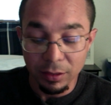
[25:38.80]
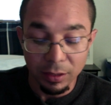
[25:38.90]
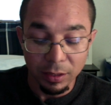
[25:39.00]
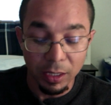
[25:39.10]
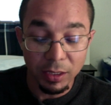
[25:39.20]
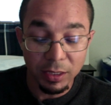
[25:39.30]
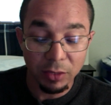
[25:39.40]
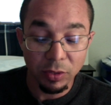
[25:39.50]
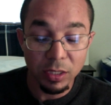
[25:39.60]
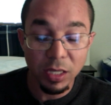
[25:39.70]
At least that's
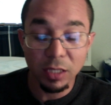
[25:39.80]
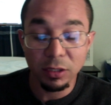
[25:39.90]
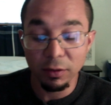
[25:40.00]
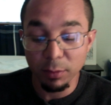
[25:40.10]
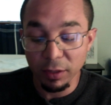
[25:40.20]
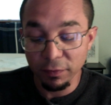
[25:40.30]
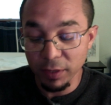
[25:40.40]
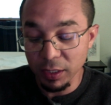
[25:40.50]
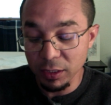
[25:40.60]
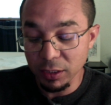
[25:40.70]
what you say to your
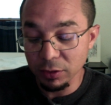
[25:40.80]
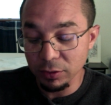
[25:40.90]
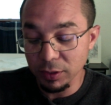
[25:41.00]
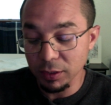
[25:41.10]
motherfucking children.